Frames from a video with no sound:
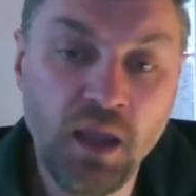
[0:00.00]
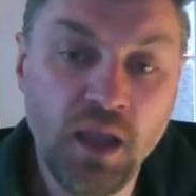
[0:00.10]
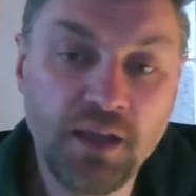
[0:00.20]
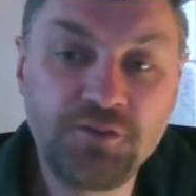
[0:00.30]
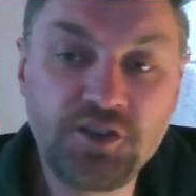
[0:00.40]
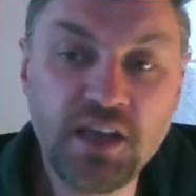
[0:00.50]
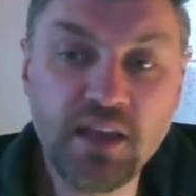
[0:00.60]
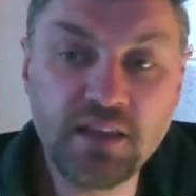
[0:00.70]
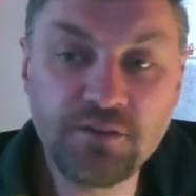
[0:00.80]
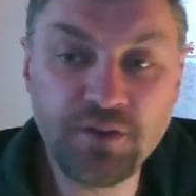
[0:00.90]
if she then
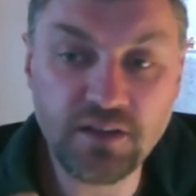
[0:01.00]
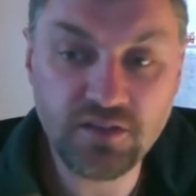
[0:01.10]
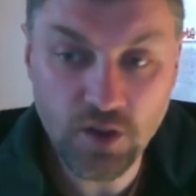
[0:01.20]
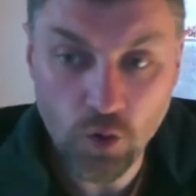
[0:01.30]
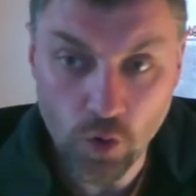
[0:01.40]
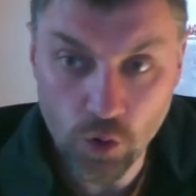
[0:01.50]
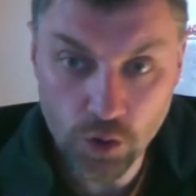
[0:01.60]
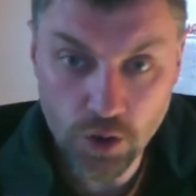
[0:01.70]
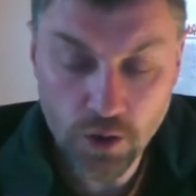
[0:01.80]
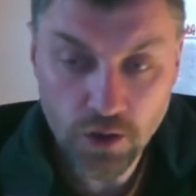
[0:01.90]
defeats the
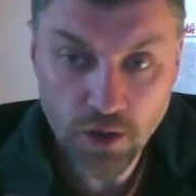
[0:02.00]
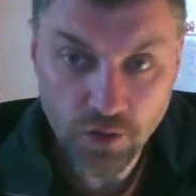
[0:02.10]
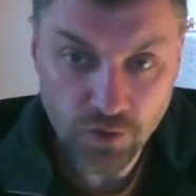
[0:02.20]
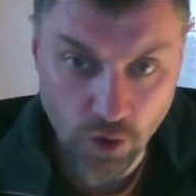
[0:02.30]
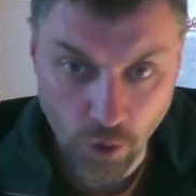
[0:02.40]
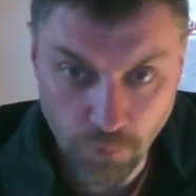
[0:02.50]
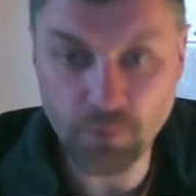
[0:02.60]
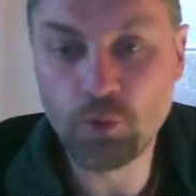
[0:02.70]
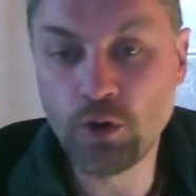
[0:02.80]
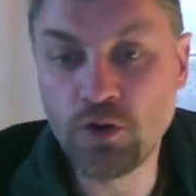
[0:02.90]
orc, the goblin
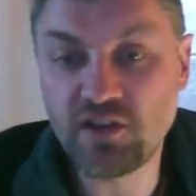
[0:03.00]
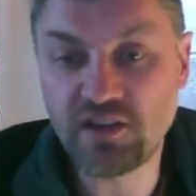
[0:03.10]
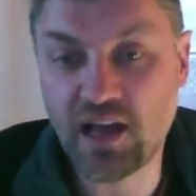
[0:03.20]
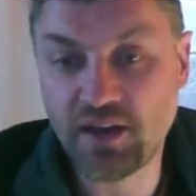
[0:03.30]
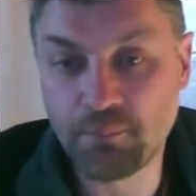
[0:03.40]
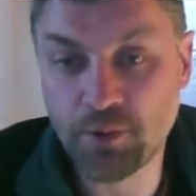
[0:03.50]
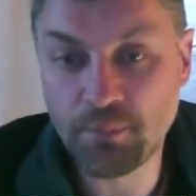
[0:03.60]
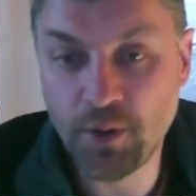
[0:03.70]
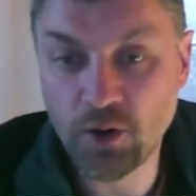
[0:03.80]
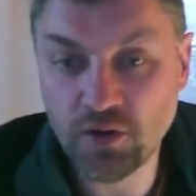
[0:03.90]
will lose its outnumbering
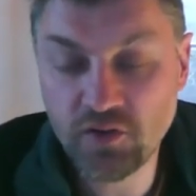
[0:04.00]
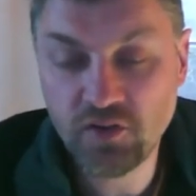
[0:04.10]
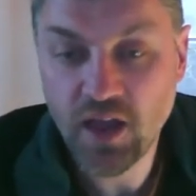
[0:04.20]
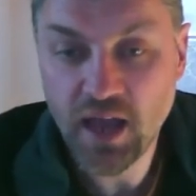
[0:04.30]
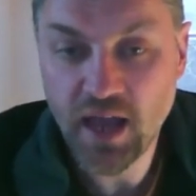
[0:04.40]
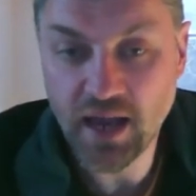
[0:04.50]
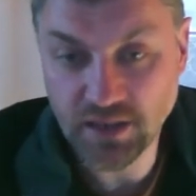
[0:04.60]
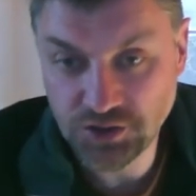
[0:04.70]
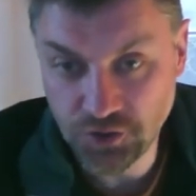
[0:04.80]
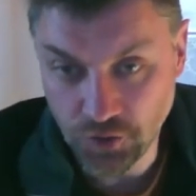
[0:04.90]
bonus and
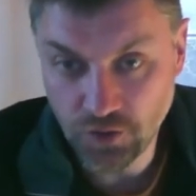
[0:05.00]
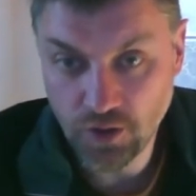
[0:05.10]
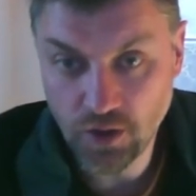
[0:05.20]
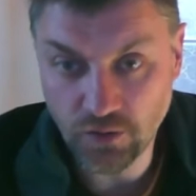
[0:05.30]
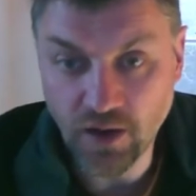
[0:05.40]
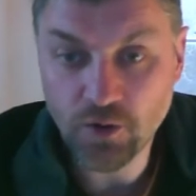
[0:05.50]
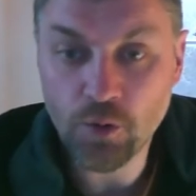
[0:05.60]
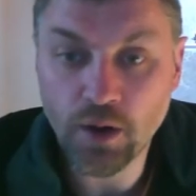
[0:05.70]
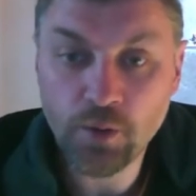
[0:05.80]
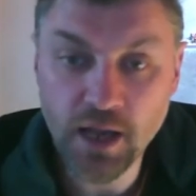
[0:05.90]
should go down
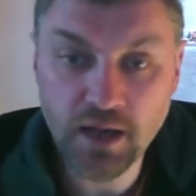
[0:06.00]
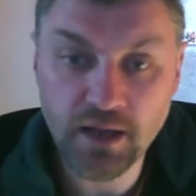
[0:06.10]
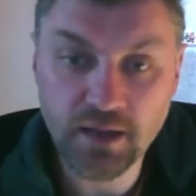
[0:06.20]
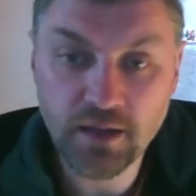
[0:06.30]
quite quickly.